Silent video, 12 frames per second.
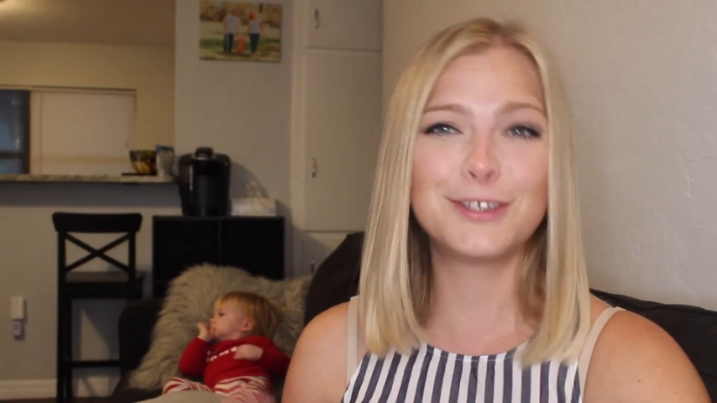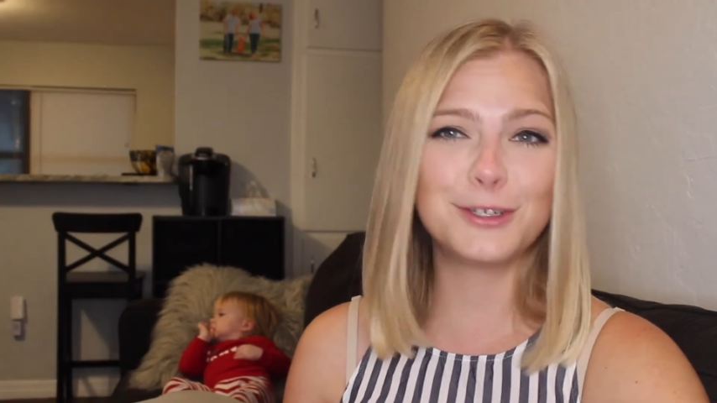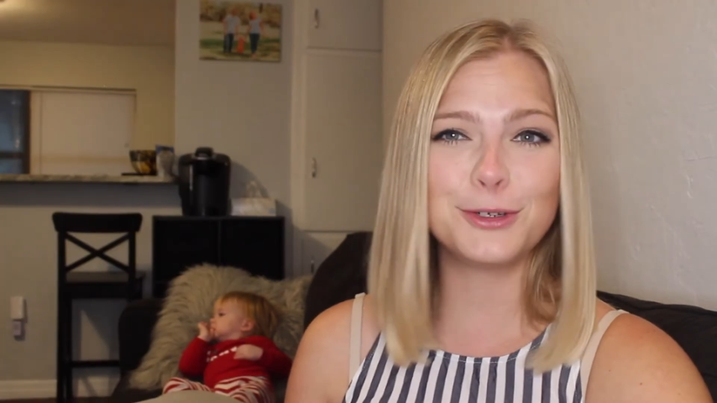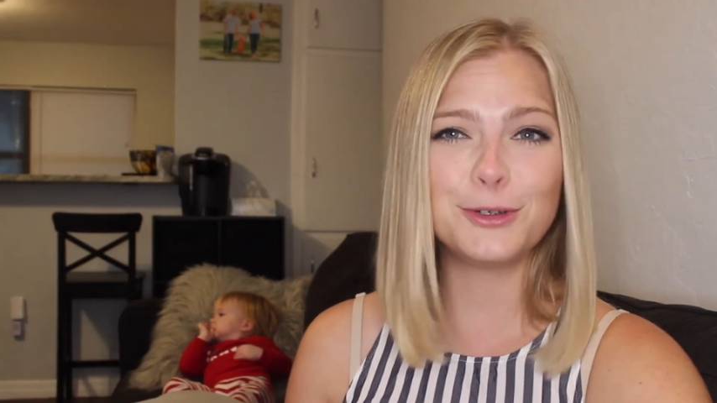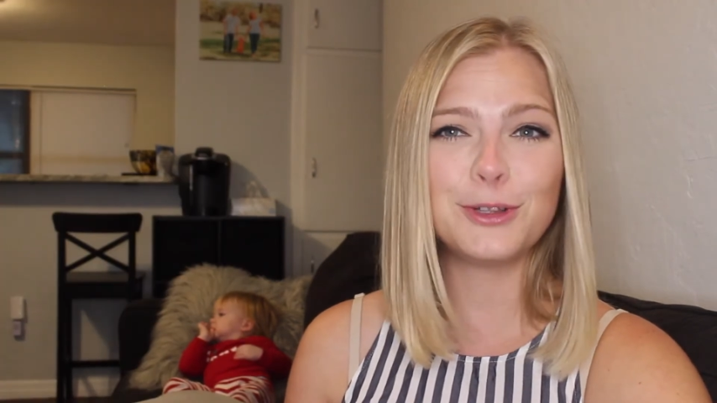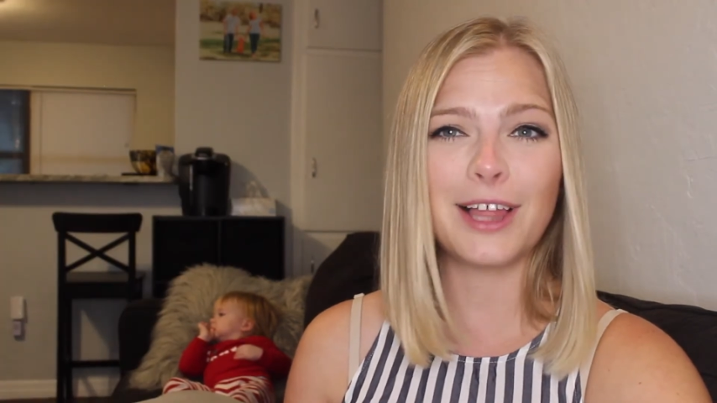
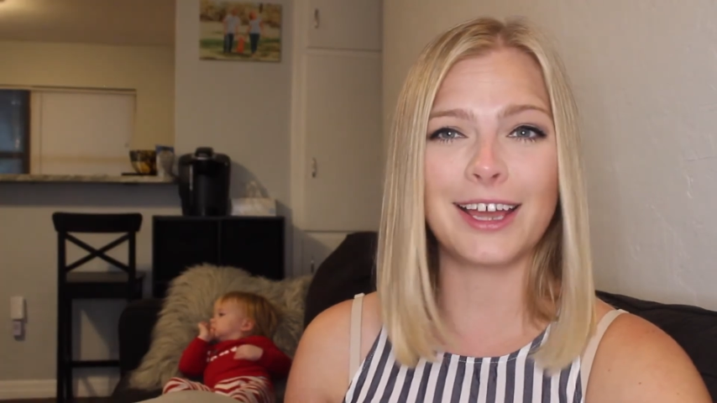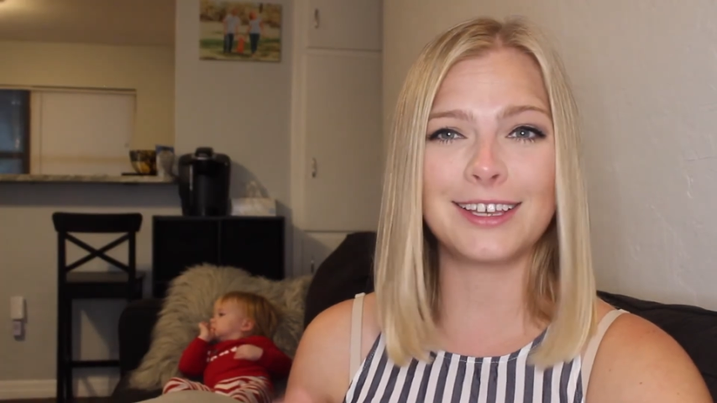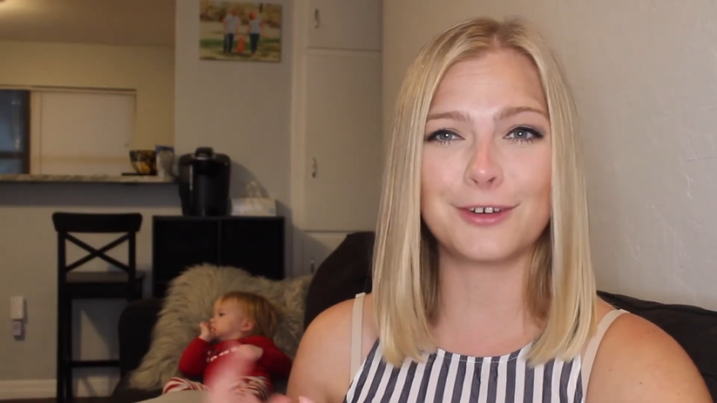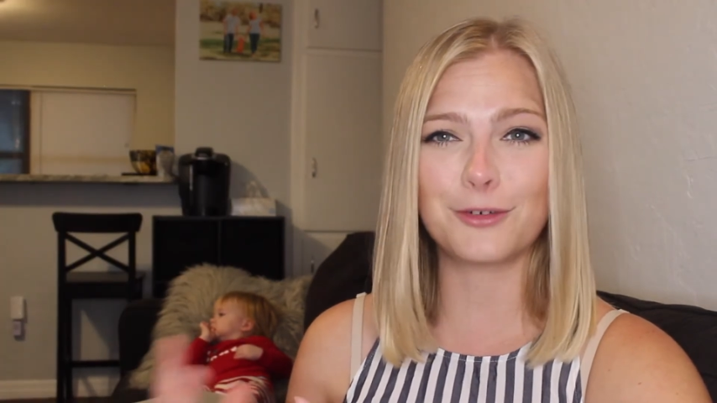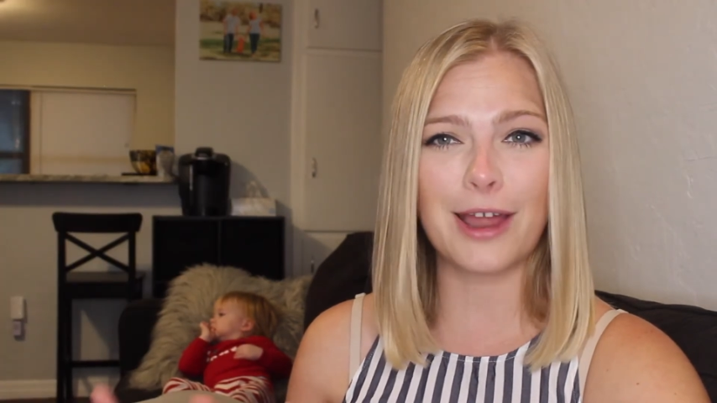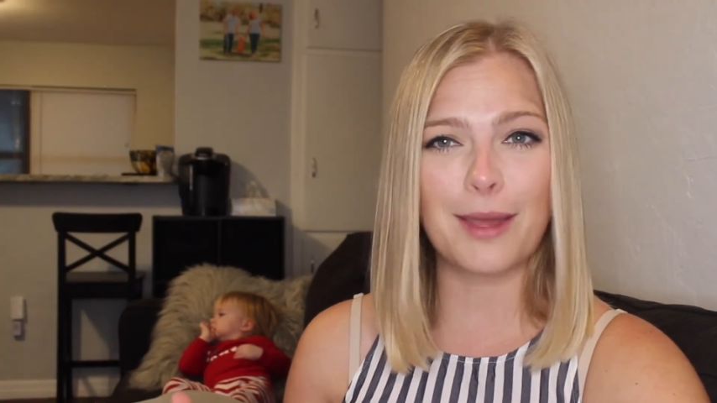too, like
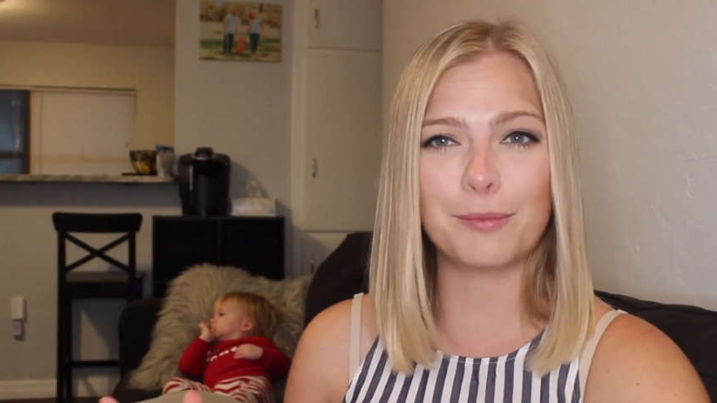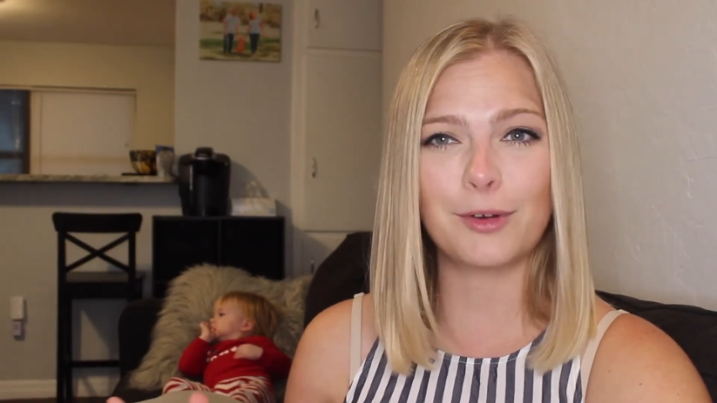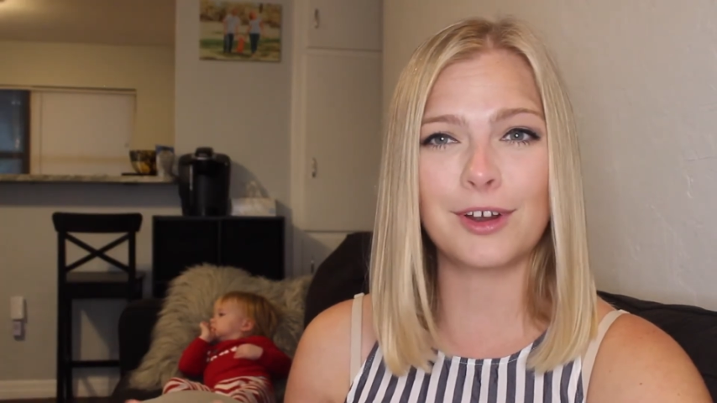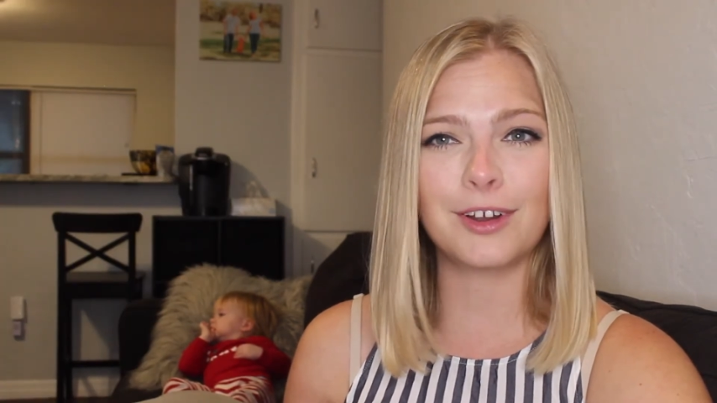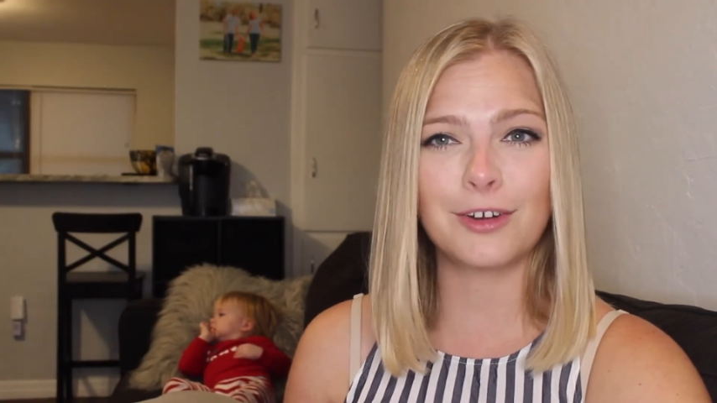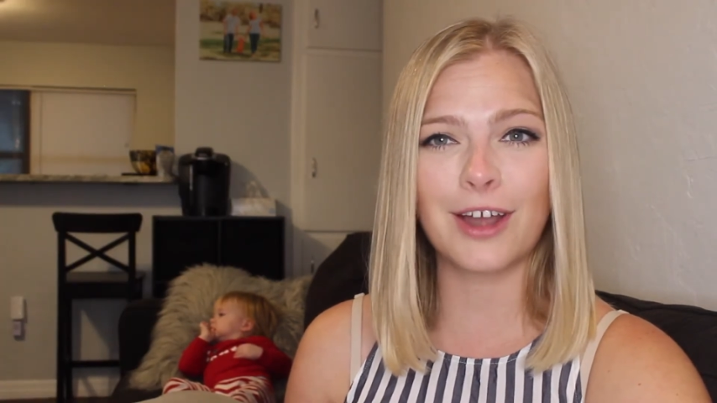the graham
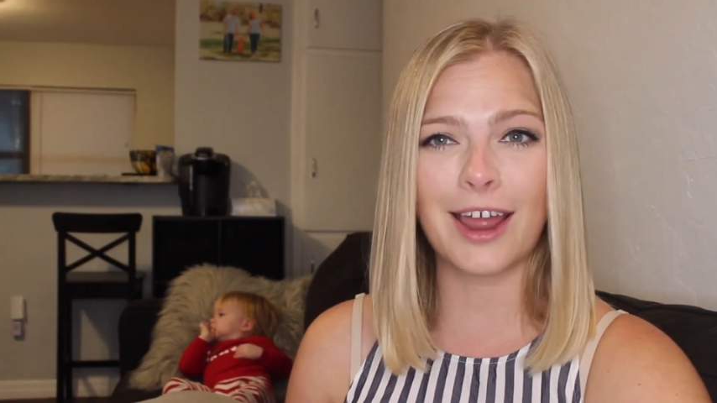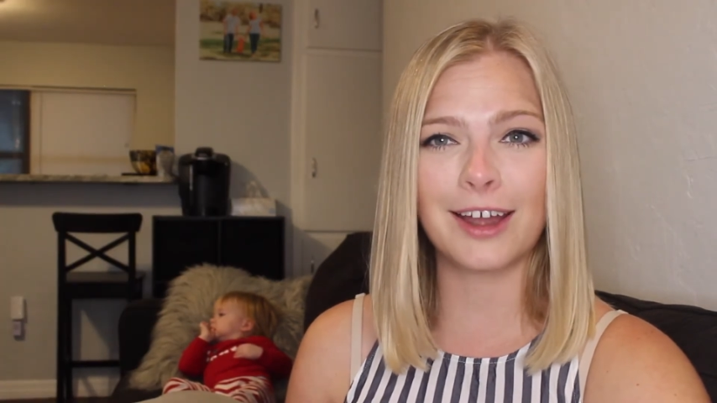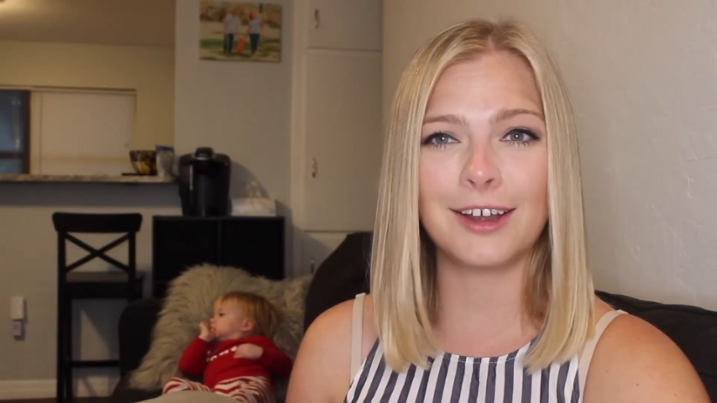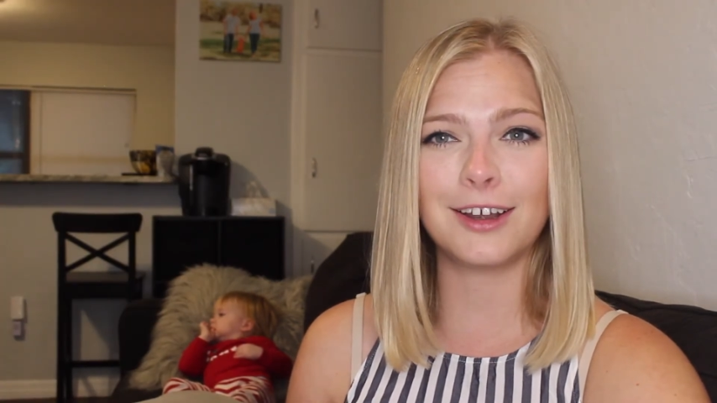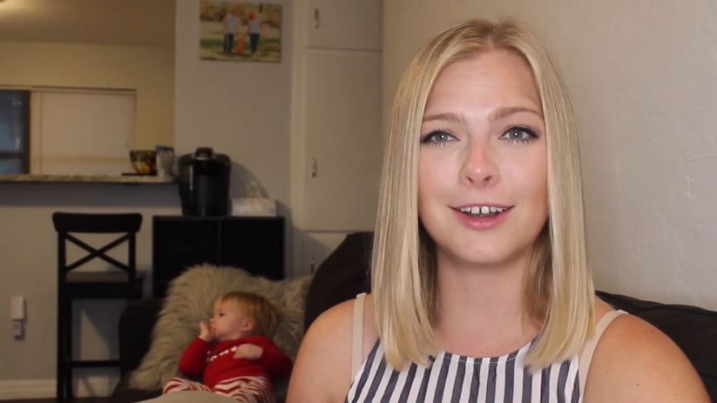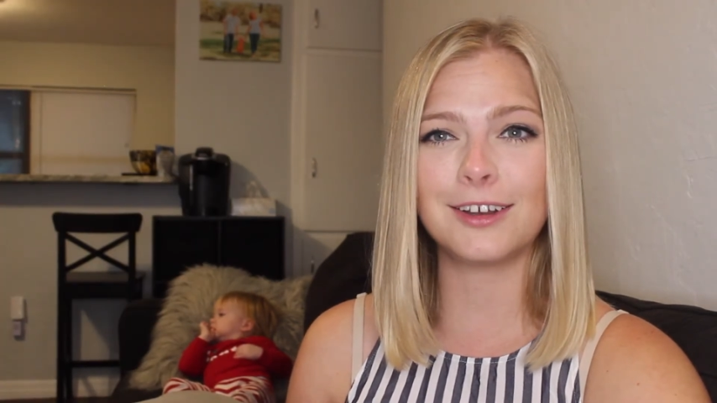
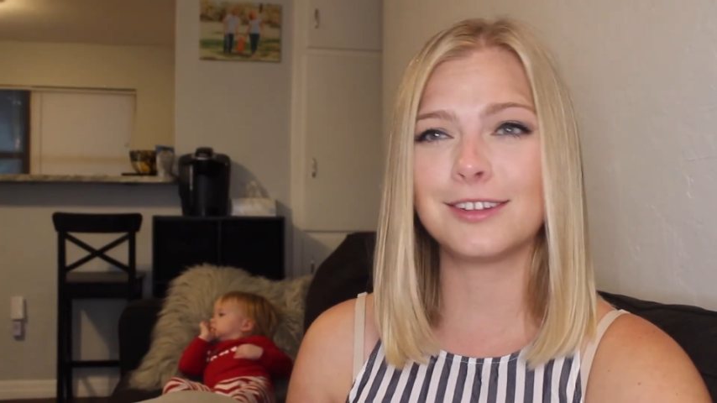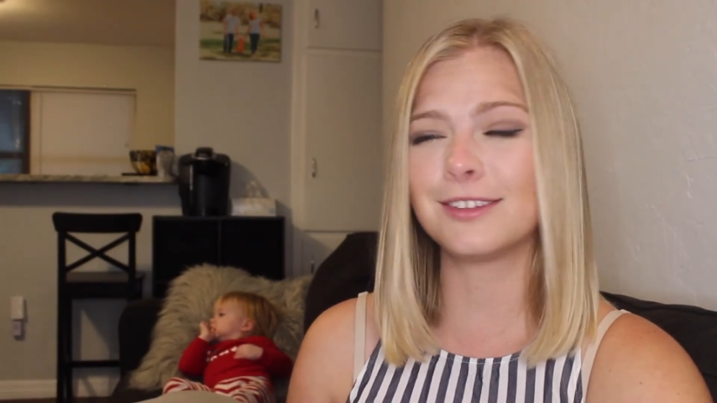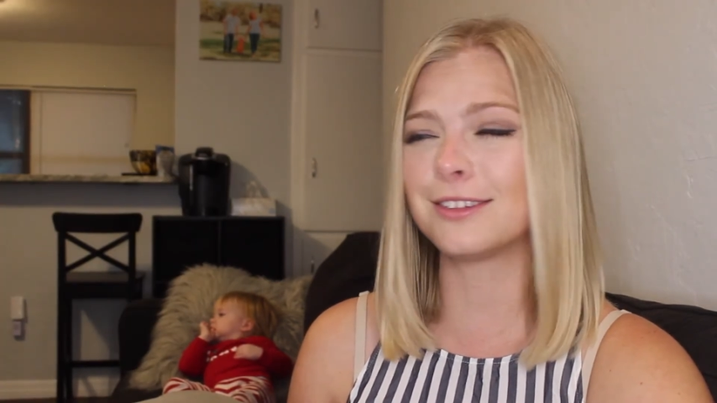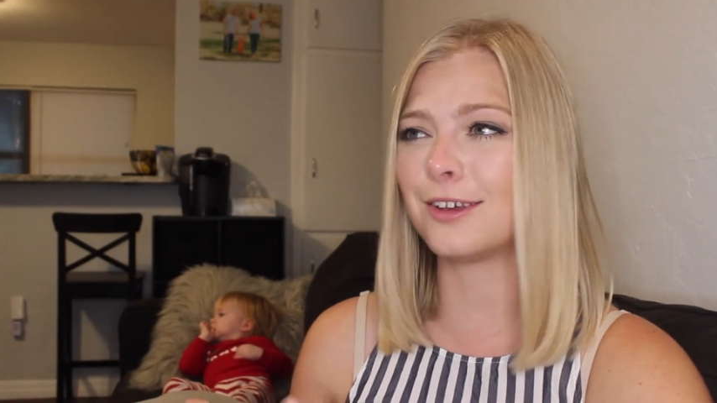crackers